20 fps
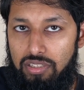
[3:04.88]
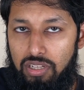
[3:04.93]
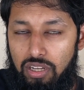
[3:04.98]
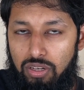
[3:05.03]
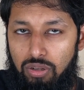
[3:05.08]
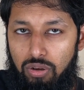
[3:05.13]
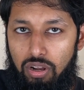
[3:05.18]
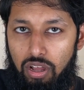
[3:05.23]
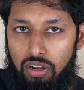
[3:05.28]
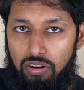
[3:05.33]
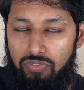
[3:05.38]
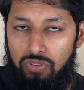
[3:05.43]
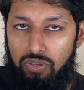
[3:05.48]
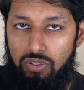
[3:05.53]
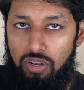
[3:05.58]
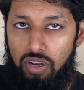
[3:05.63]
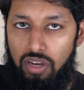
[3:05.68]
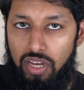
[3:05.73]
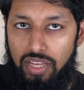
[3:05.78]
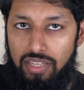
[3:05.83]
I know a lot of you
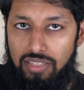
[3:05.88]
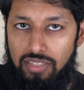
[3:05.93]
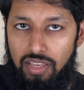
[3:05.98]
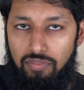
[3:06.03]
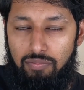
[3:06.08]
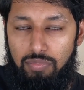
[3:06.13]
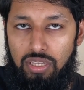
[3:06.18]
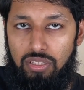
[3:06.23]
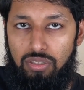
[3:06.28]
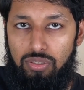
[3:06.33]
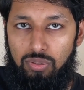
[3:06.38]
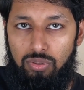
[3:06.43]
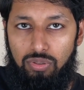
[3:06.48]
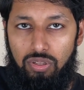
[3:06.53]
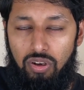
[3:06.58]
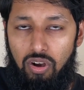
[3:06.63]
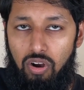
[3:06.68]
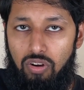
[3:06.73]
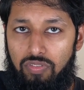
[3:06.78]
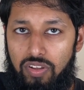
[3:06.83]
guys have been through the
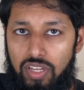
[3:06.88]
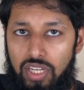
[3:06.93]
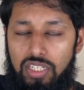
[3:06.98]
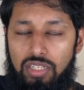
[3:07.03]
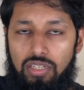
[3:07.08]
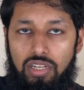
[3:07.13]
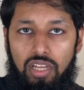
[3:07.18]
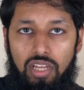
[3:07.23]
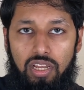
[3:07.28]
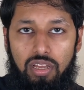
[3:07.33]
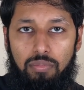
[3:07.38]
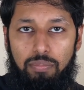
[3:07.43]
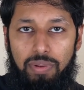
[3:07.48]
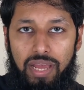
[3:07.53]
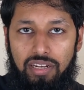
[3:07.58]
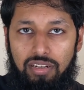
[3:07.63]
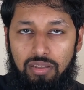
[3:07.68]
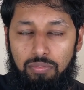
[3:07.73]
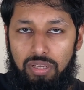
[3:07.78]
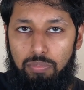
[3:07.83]
COVID
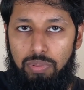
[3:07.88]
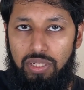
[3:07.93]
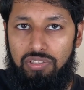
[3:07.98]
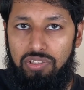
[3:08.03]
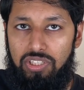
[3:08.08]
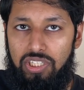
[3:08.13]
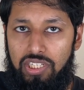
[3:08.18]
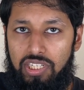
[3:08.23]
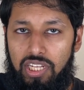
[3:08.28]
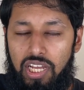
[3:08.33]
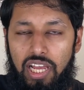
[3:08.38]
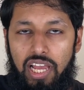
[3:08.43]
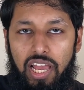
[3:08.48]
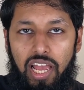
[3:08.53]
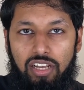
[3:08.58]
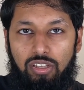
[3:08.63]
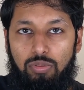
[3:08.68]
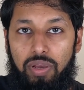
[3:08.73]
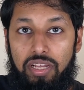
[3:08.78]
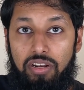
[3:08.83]
pandemic period, and
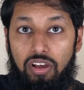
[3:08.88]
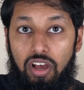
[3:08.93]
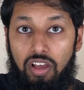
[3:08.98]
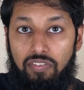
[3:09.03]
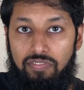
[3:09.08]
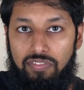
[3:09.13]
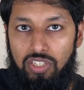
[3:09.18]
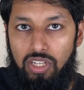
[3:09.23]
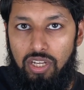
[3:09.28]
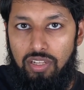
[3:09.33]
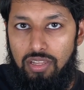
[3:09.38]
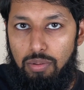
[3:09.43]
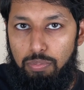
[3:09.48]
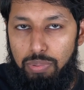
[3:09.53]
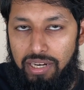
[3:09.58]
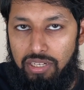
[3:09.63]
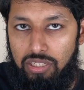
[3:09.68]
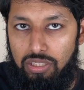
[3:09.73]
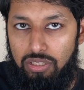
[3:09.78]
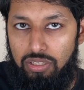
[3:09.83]
you may not have done the
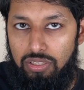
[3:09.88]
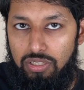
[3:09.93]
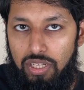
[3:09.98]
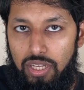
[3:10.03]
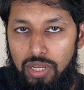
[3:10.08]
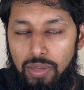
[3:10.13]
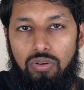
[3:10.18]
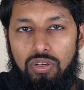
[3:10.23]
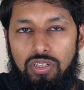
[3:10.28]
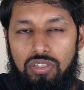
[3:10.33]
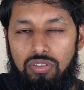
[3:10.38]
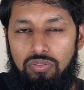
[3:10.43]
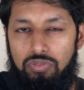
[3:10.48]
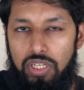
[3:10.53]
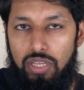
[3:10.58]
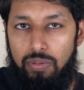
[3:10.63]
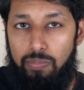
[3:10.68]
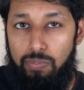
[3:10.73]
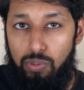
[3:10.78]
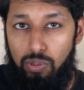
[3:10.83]
practical. It's
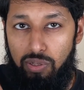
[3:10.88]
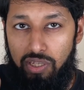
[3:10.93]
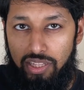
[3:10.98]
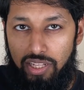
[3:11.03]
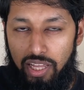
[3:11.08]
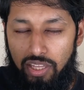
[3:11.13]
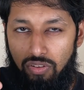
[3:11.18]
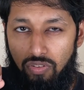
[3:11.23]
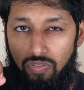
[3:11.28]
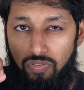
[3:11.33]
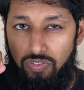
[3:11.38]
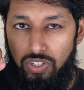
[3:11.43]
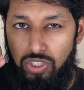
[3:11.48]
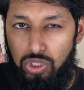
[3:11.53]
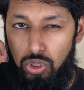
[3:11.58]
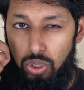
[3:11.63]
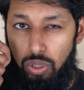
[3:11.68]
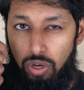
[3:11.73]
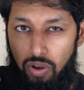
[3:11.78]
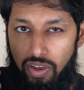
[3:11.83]
really important that you
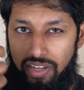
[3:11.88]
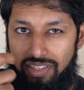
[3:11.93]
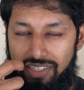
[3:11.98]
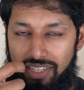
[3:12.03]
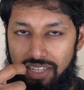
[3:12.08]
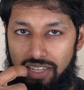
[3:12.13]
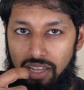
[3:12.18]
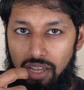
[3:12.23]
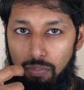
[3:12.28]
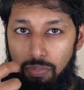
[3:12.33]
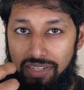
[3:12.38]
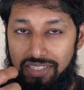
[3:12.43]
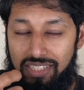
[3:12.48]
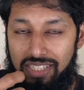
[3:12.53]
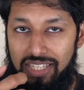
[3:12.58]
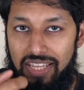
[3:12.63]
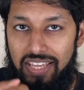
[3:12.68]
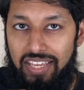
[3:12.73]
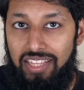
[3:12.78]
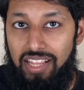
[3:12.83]
visualize it by
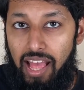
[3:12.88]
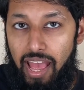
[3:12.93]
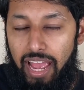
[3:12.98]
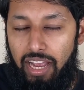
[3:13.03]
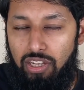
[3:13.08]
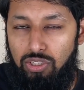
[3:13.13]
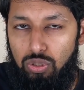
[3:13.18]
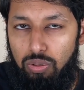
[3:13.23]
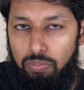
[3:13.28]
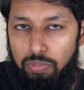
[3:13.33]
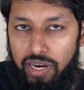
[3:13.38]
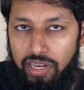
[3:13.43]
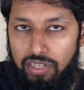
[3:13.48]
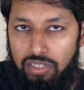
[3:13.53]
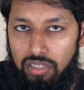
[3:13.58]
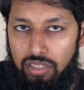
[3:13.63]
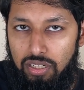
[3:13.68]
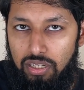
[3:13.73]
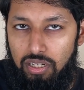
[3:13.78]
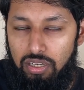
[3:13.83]
seeing the actual
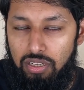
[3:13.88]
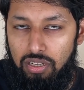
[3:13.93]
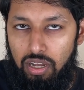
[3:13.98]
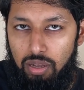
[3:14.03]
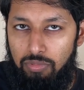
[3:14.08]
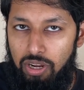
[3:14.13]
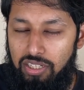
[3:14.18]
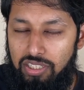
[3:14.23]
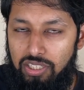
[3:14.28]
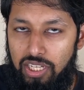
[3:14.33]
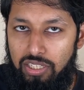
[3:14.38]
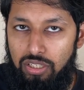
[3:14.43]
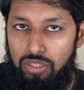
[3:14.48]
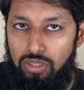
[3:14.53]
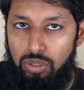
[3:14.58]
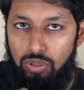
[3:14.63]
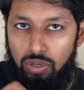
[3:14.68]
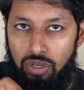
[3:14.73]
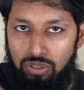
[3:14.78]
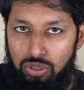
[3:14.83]
practical. I'm not telling you to
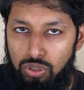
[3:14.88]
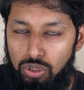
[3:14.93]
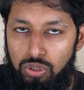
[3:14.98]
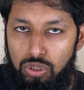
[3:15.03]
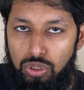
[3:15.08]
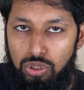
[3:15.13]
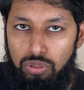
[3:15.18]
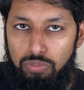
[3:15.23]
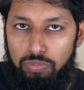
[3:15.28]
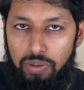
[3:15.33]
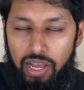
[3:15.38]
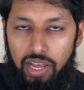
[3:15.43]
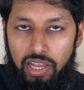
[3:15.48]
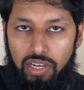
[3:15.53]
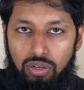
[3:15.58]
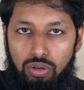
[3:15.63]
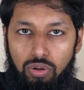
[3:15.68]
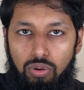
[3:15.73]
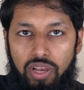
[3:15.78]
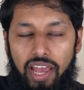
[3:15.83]
go on YouTube
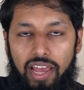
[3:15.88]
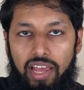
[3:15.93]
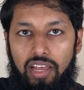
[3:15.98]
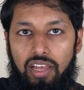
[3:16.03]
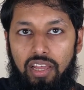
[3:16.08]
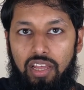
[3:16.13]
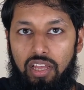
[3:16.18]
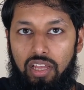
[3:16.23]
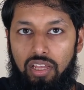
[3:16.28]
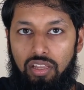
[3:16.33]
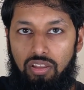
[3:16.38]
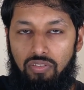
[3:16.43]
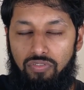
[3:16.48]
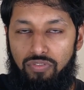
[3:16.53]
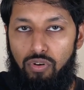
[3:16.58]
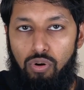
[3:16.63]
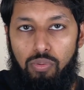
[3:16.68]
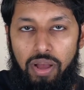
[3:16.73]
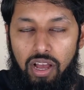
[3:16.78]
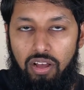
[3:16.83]
and look at the
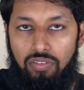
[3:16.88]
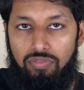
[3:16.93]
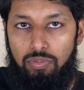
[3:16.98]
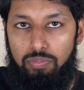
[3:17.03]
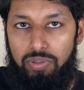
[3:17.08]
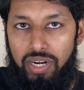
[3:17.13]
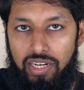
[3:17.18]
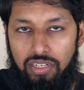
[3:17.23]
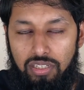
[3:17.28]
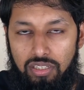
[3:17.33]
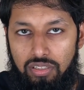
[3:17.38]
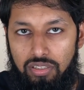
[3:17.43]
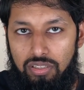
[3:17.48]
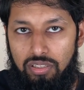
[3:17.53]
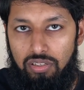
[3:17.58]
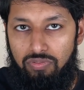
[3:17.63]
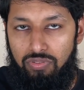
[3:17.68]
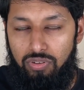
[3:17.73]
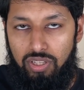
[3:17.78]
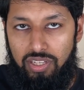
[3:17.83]
format of the
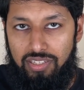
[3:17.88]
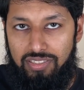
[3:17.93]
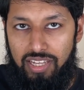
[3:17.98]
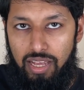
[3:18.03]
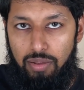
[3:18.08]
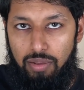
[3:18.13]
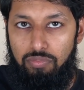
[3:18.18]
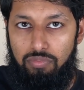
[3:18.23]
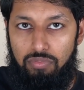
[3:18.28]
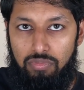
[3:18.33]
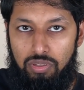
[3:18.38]
practical for the exam.